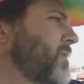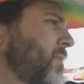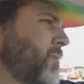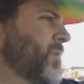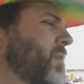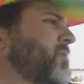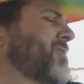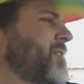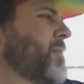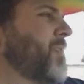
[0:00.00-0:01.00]
What's
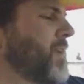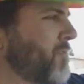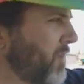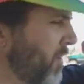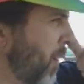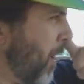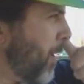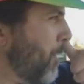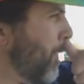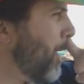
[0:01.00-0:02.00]
interesting about the electric
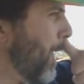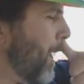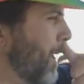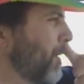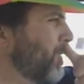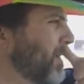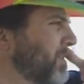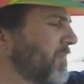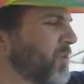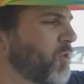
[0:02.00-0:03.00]
car, because
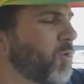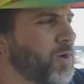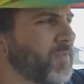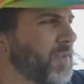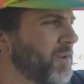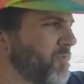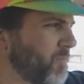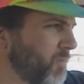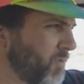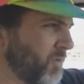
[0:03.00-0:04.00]
of the torque of the electric
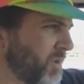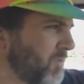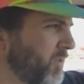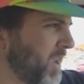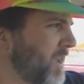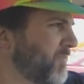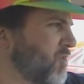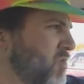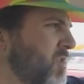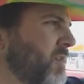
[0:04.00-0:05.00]
motor, you don't have to
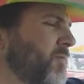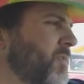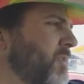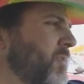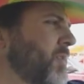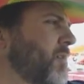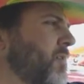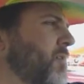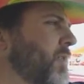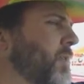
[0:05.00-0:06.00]
shift. This
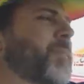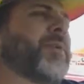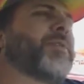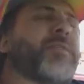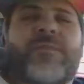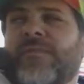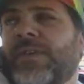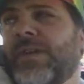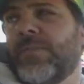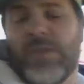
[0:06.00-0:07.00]
car is spirited and
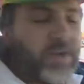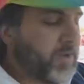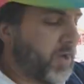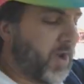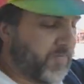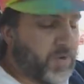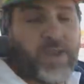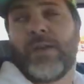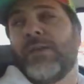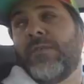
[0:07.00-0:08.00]
fun, but you can take off in high
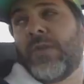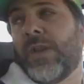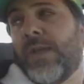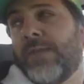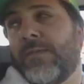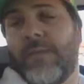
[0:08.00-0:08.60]
gear if you'd like.